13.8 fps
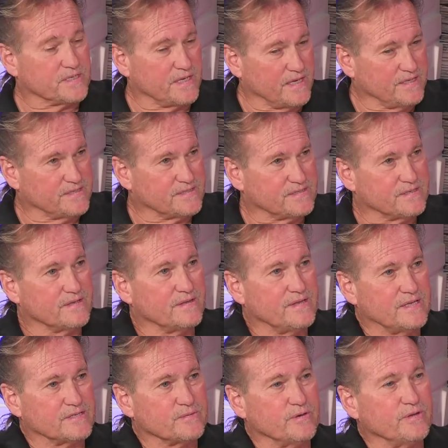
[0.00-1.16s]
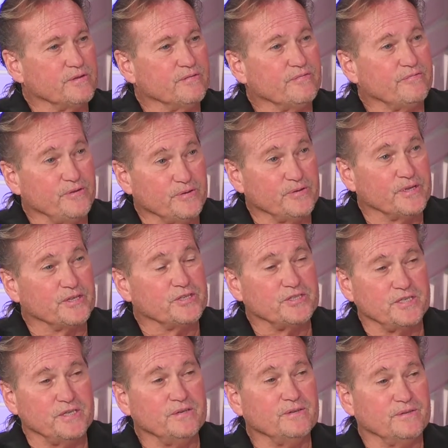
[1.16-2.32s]
case, that's one of the few that
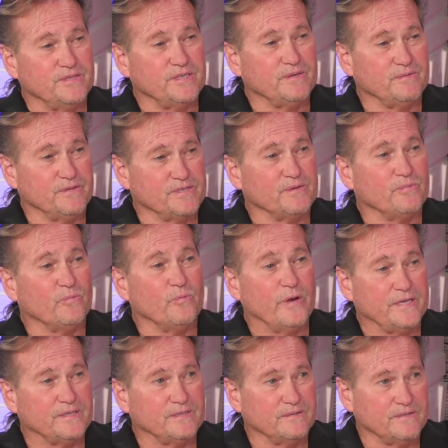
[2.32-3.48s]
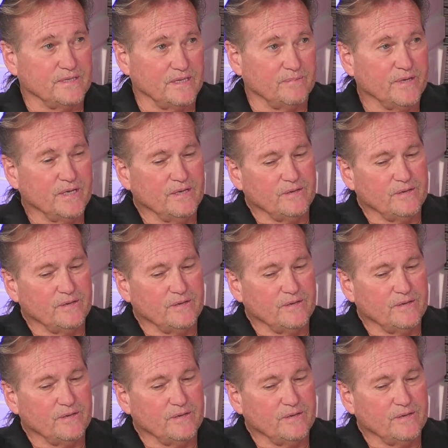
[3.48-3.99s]
she knew she was in way too deep.